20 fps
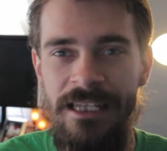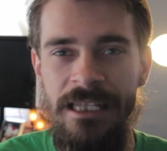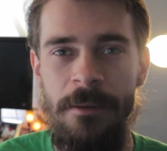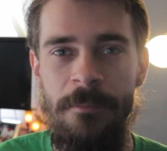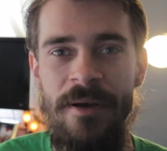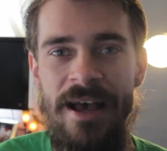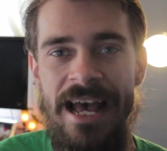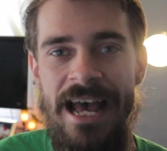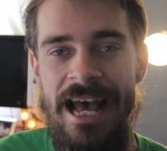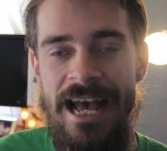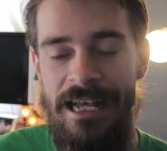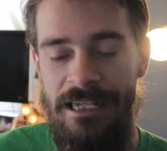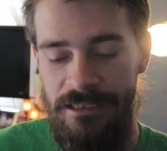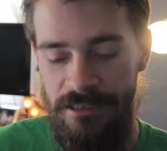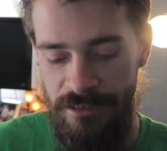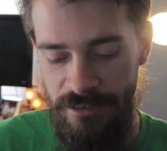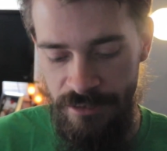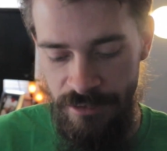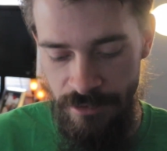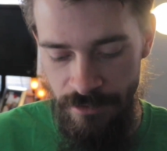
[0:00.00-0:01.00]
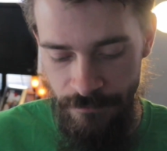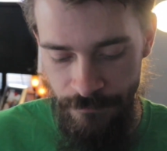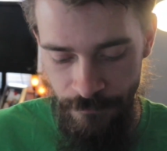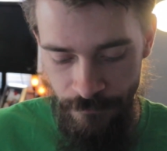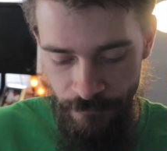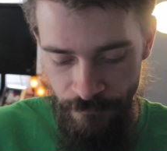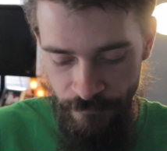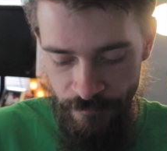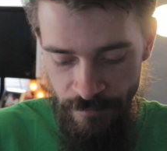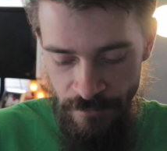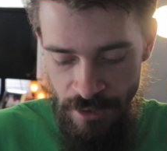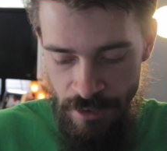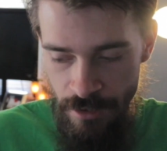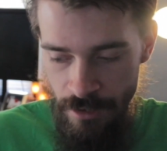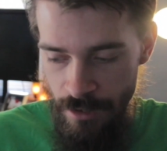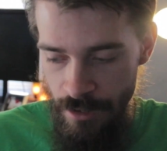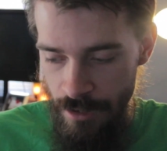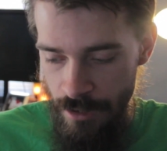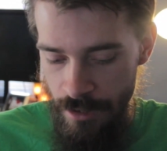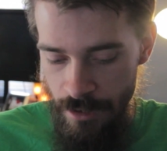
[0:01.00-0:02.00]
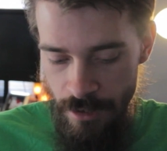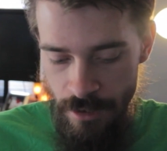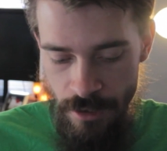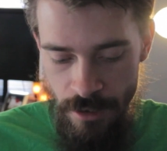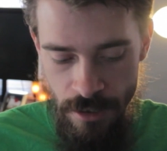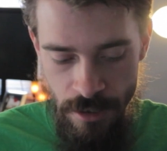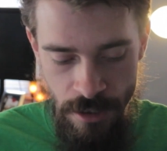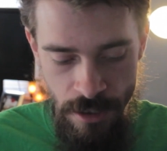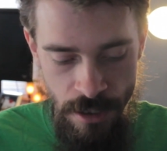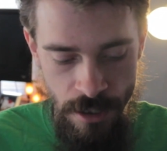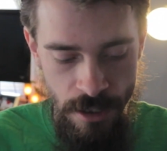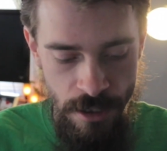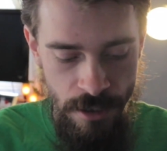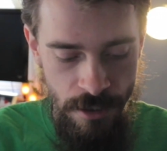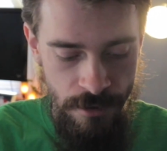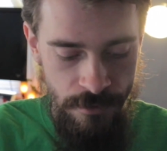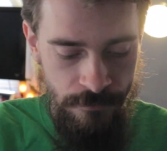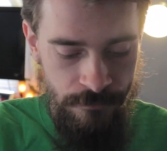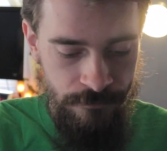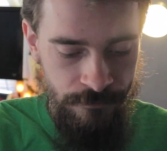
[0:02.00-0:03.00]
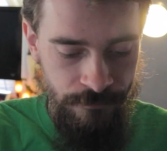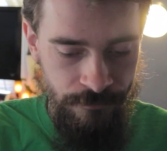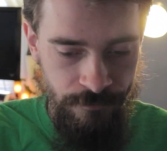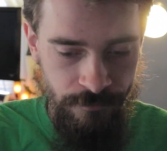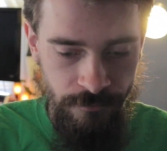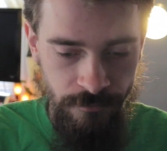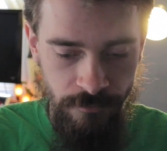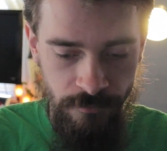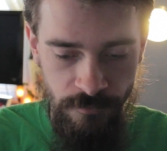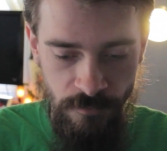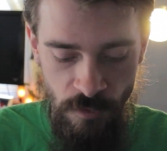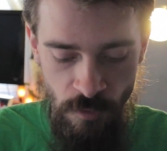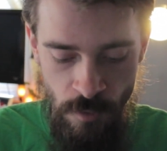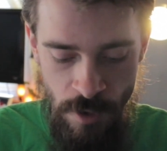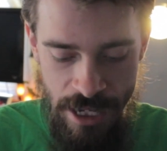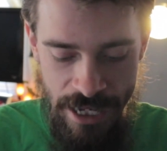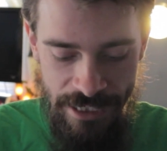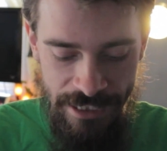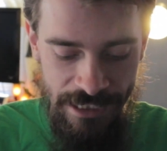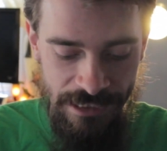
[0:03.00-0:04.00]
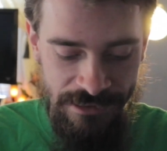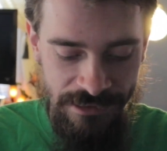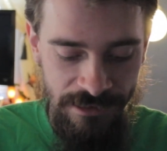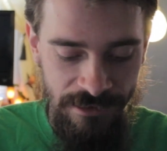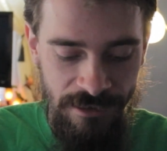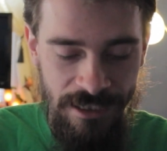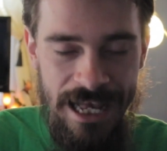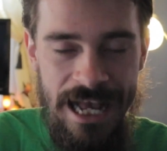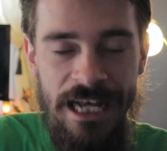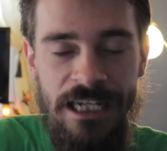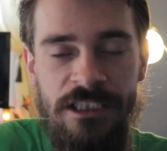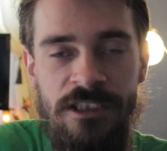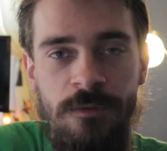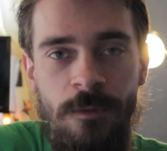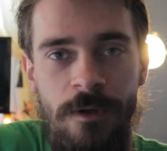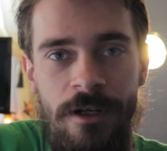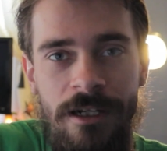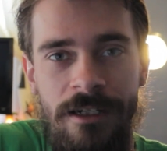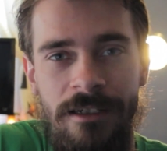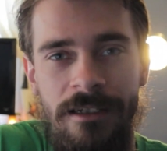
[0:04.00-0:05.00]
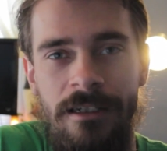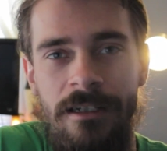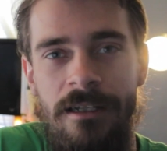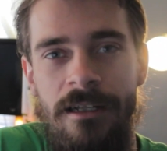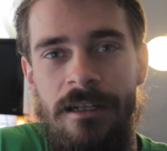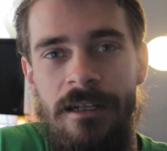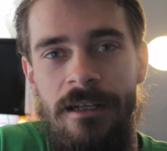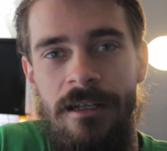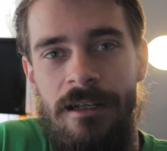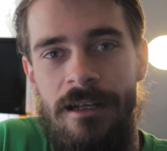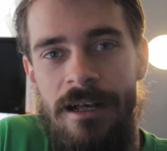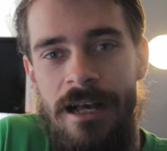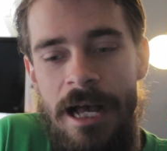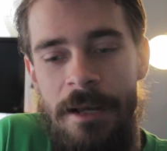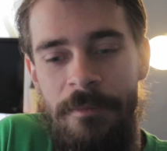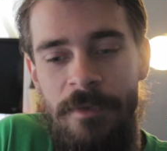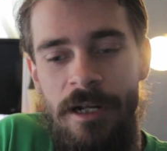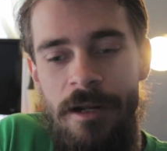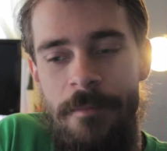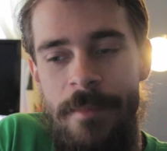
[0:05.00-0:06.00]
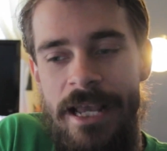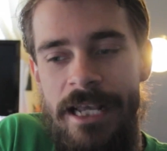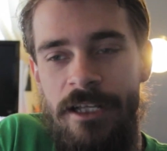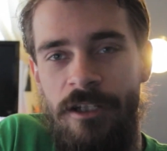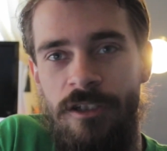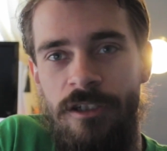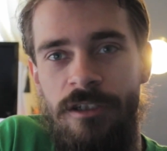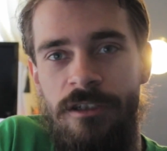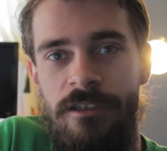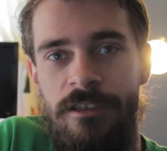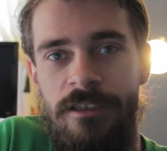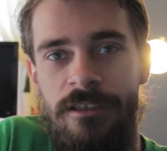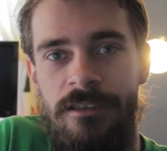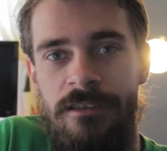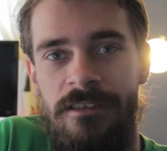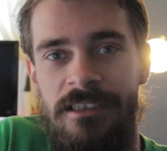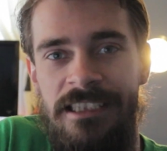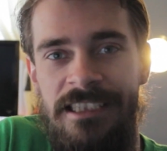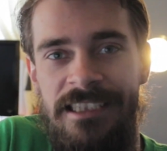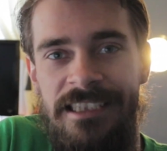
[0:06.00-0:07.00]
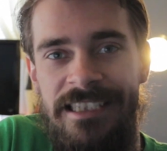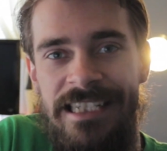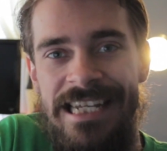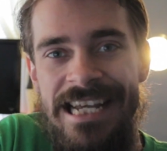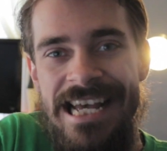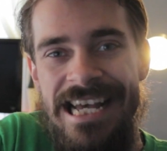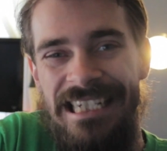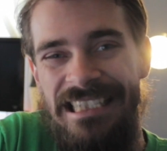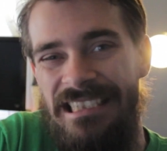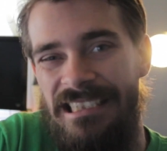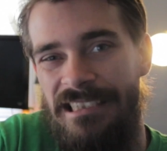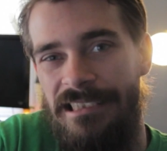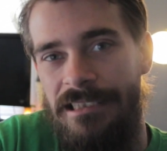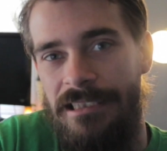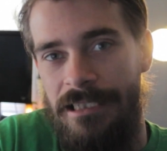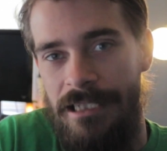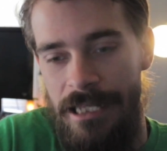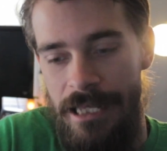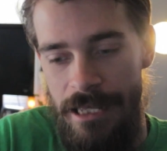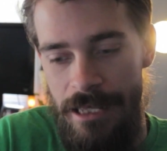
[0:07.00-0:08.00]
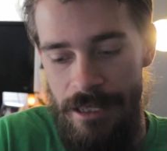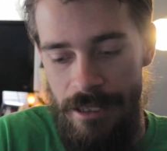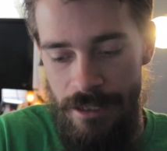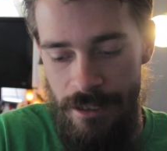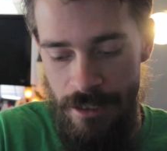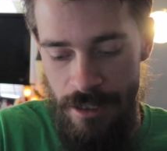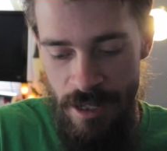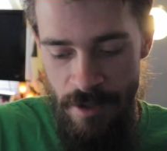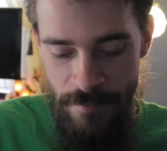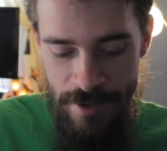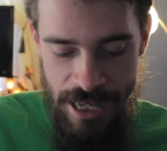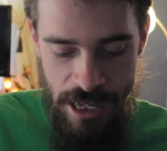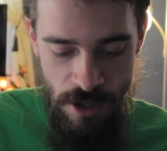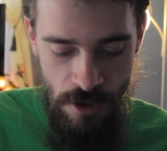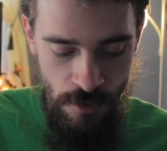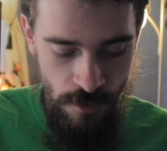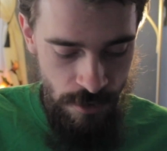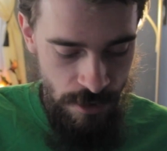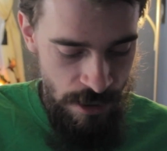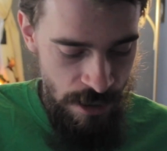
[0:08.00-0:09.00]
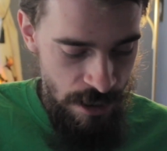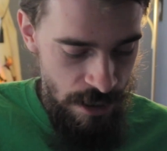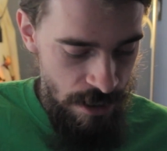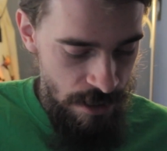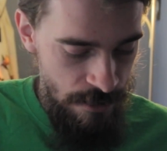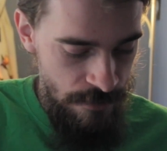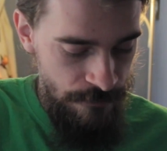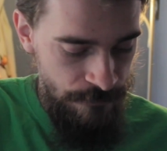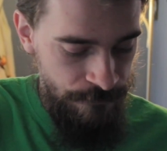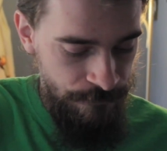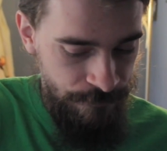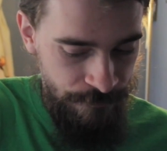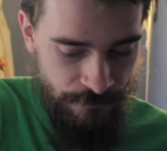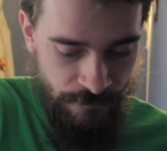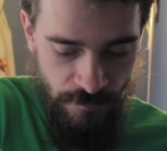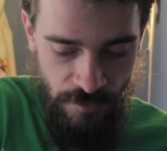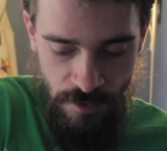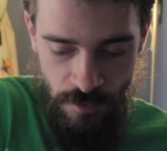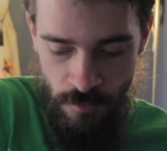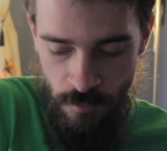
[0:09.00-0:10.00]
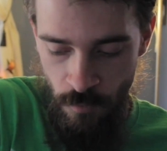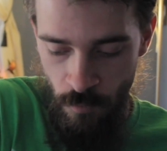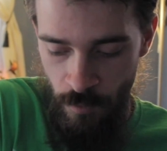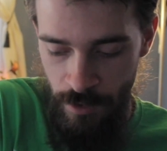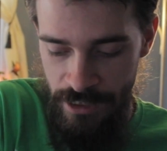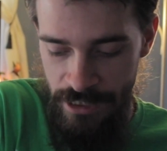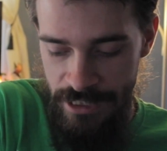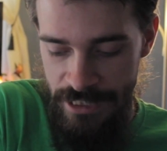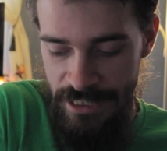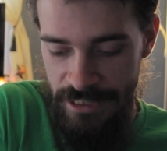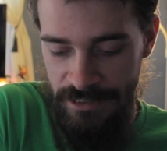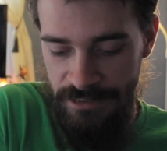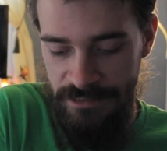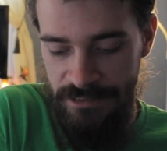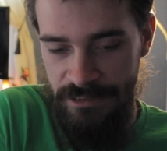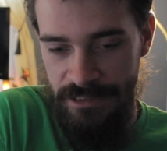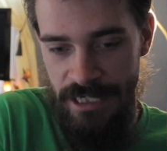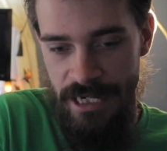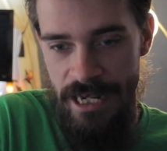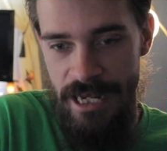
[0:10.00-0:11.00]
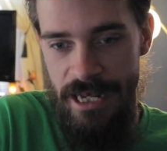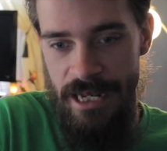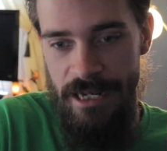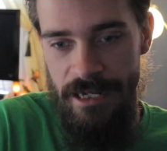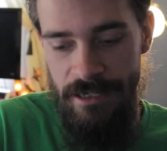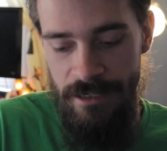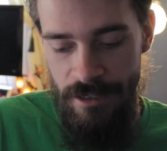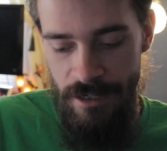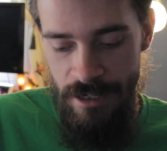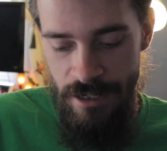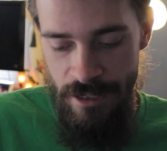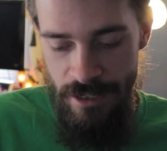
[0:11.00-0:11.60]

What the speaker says: in the past. Well, I guess in the last one, I'm gonna make a little skit about what it is, and